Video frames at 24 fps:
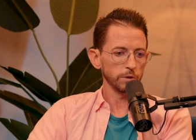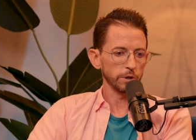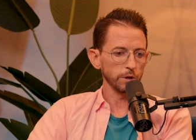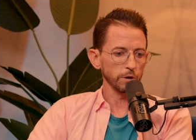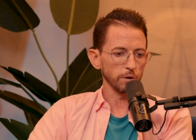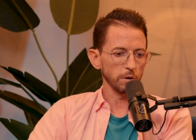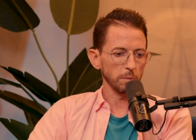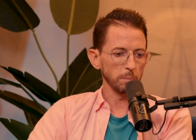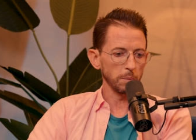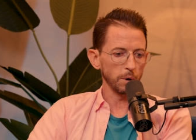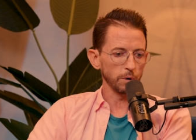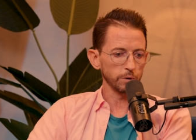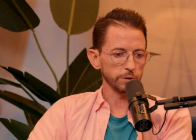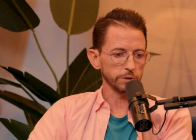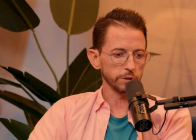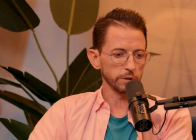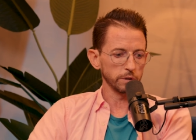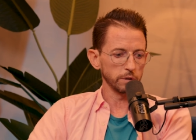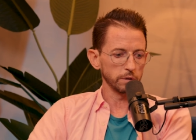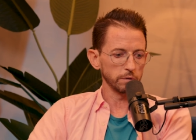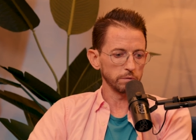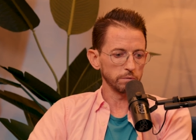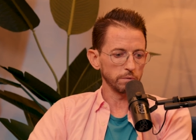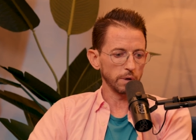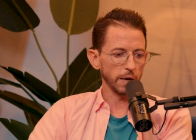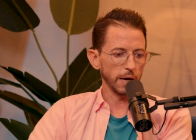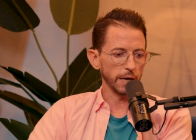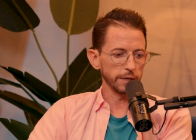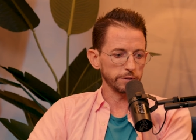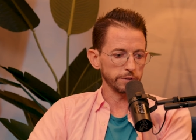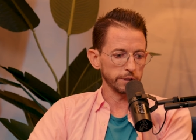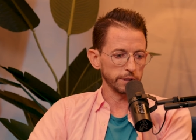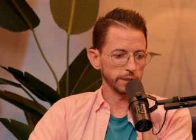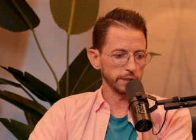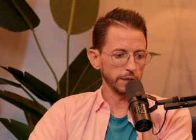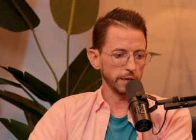your emotional
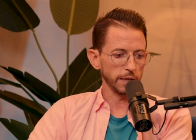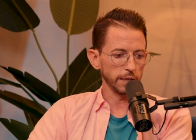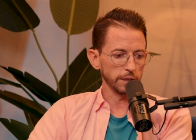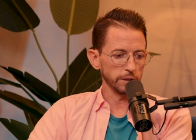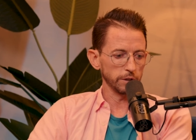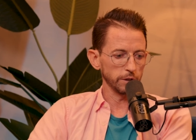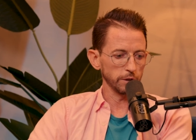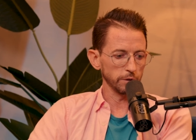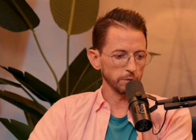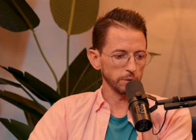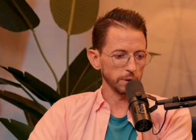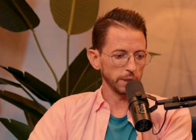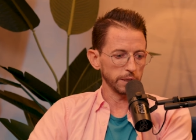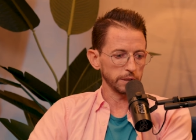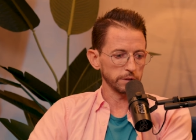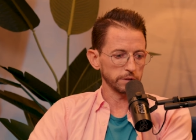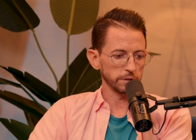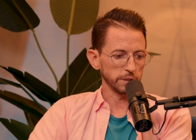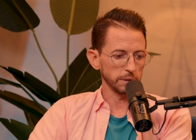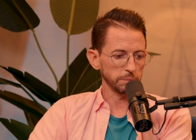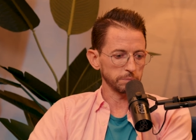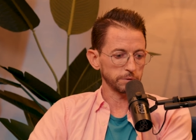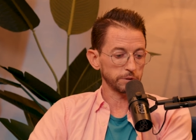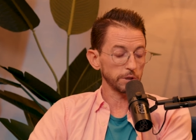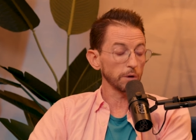hygiene in your yeah. relationship.